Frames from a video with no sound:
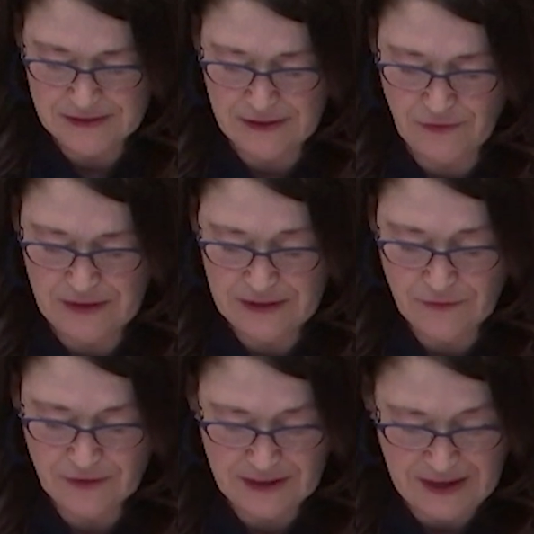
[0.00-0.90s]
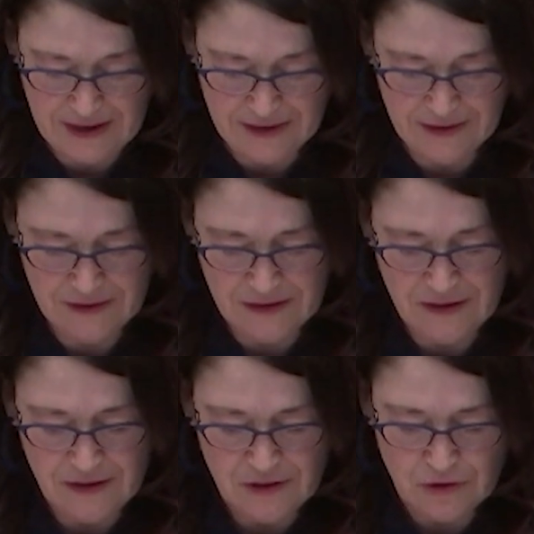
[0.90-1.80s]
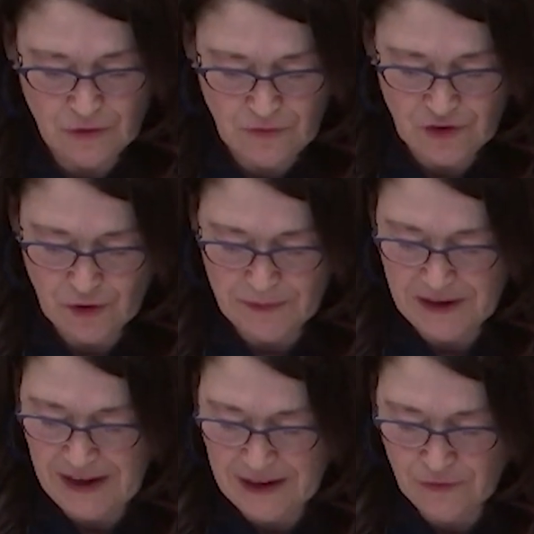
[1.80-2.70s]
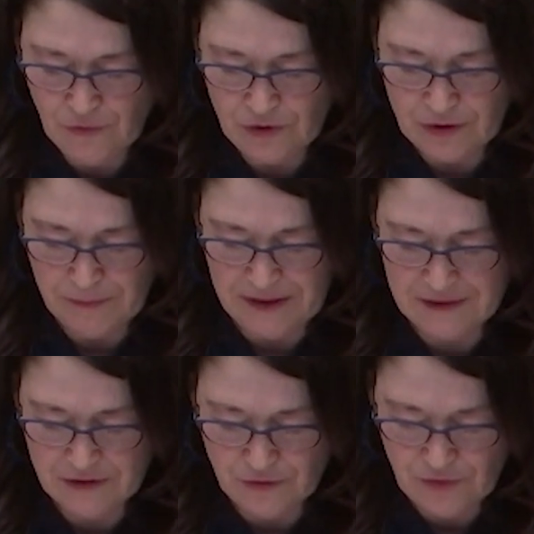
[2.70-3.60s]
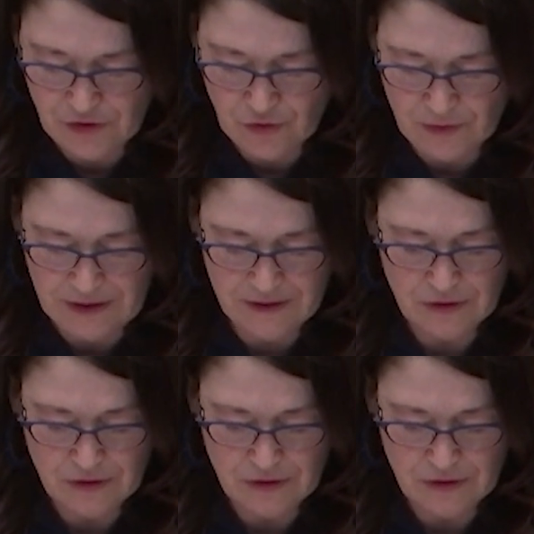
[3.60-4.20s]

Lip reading: if they even can. New fishermen can't afford to buy into the fishery.